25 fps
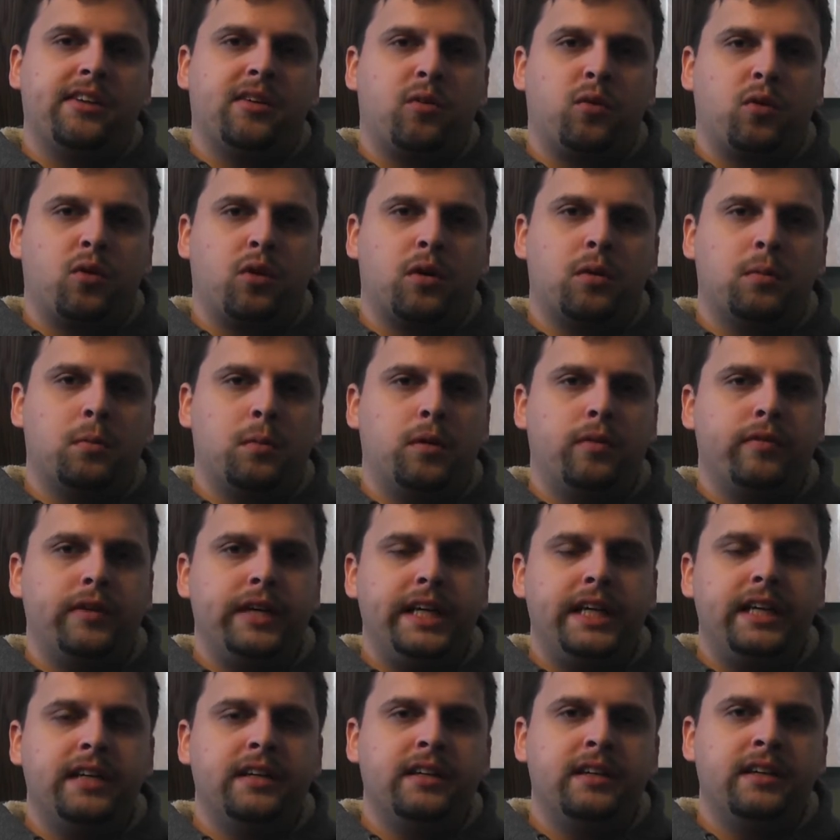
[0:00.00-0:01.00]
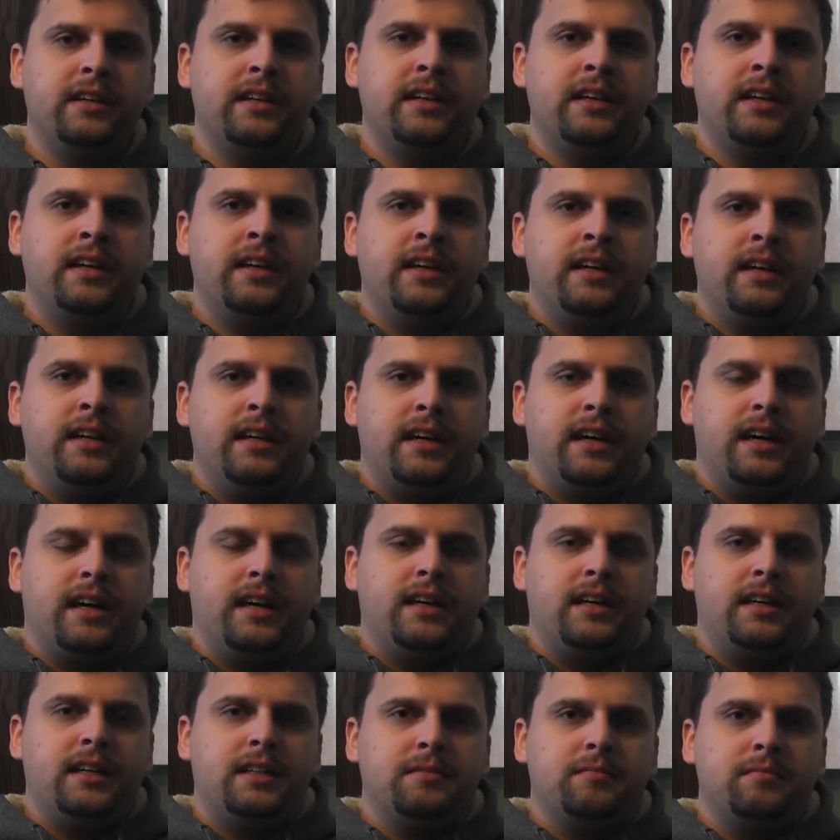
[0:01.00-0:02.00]
horror movie
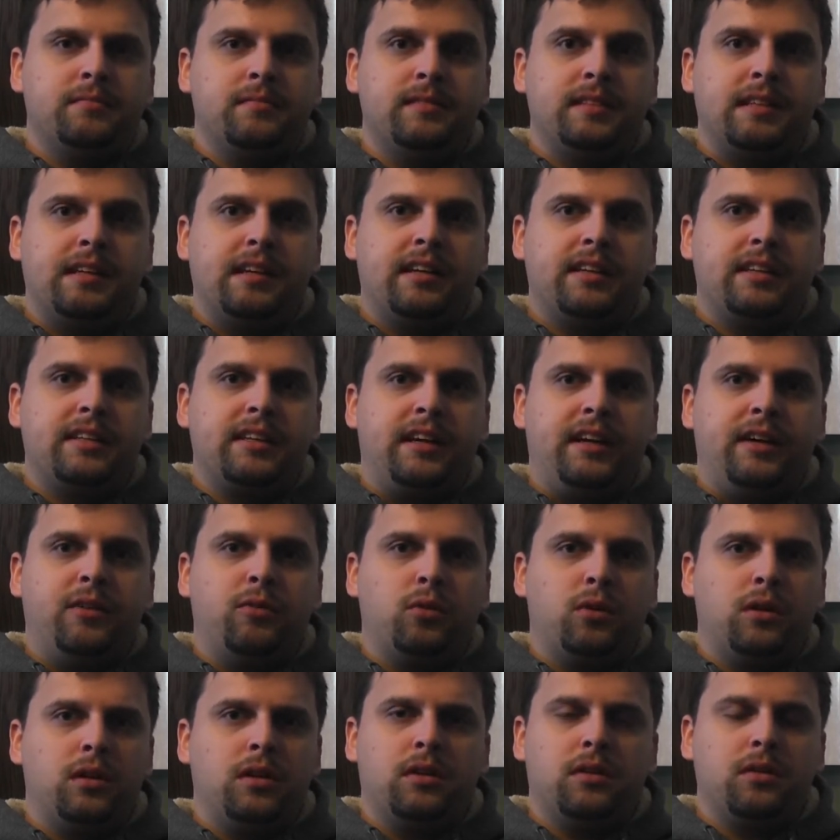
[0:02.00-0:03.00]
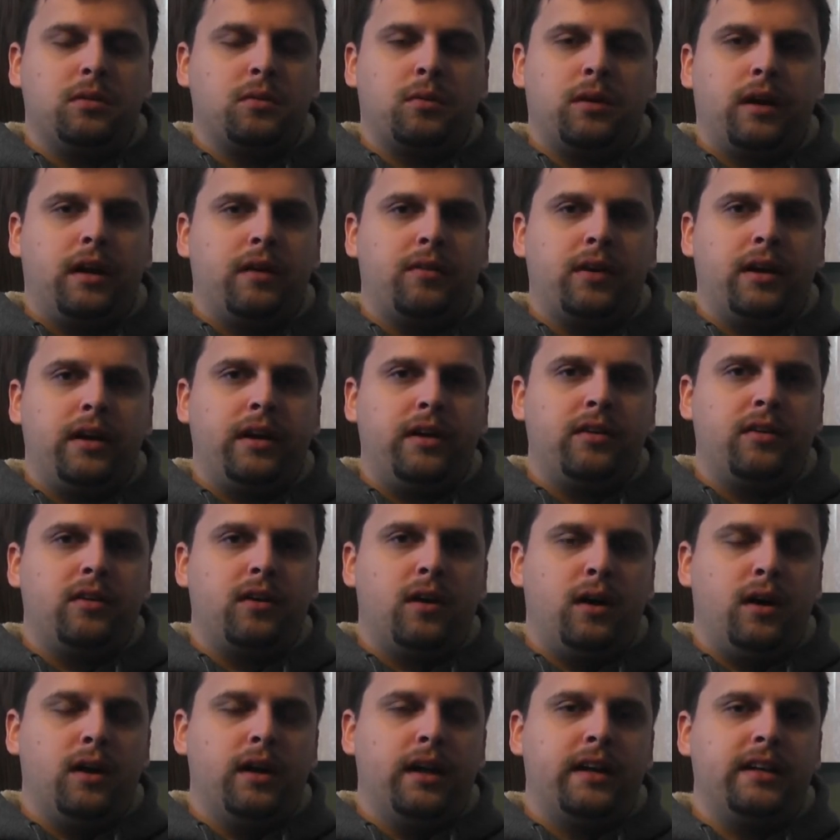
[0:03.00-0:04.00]
sequel or whatever you'd
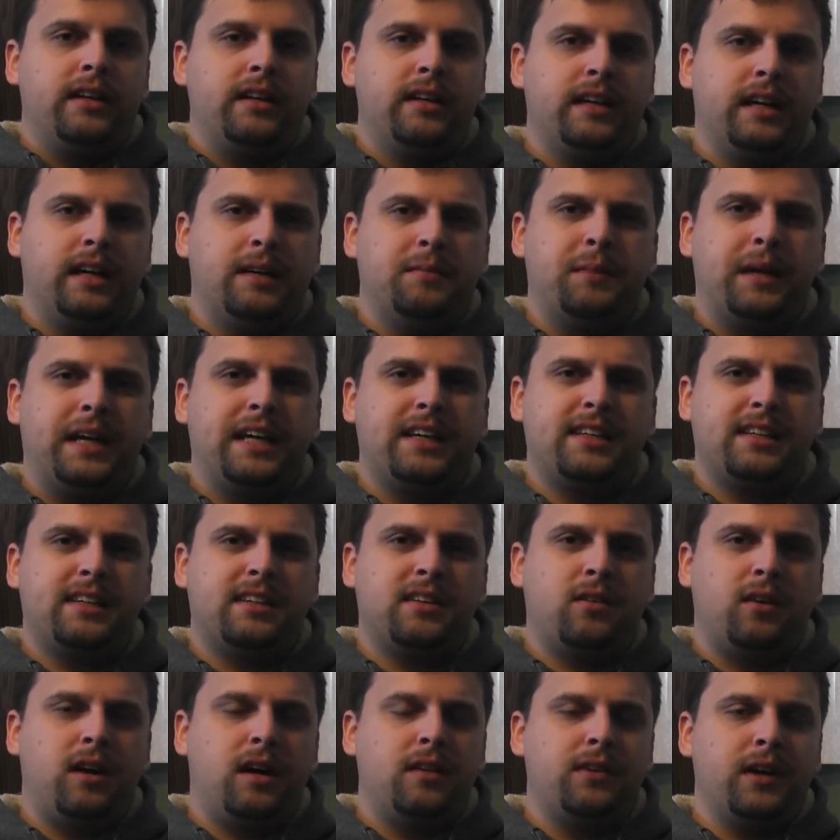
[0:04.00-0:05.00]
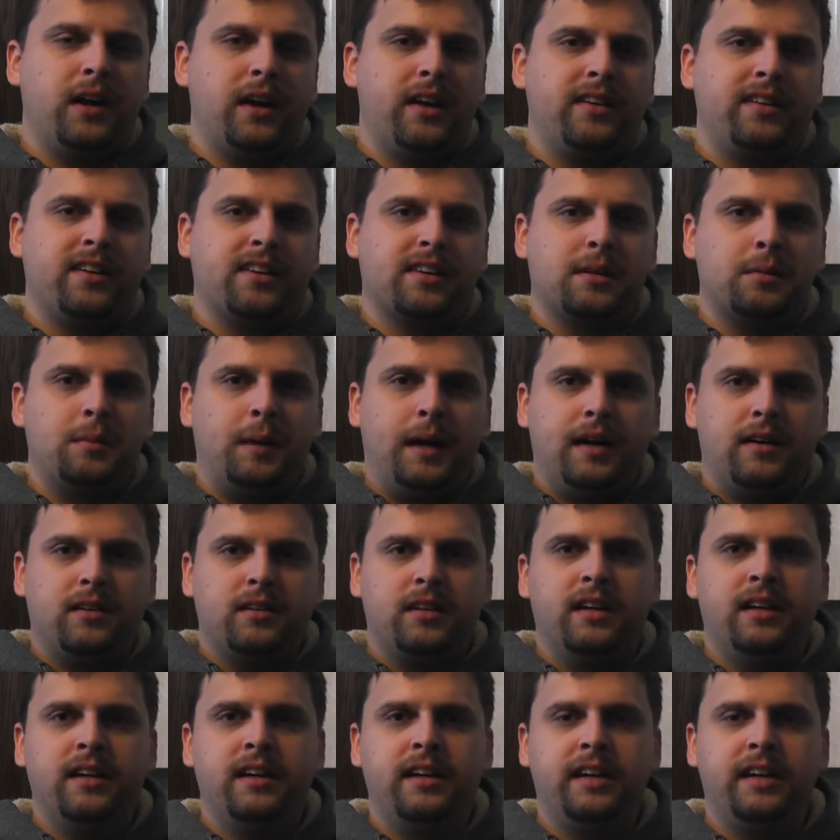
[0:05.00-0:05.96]
call it, because so often it's just about,